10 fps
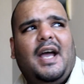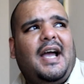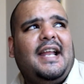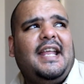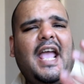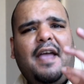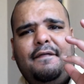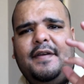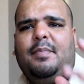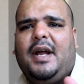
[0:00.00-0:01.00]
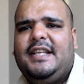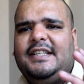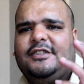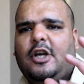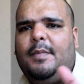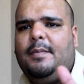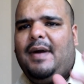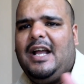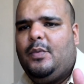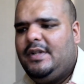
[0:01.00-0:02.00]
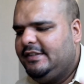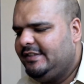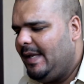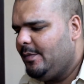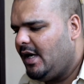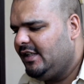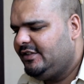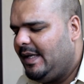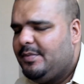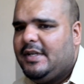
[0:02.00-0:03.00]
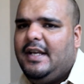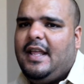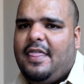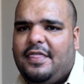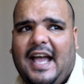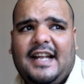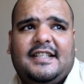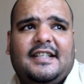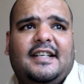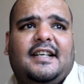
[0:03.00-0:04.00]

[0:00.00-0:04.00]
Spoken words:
and everybody is coming back with the same concept that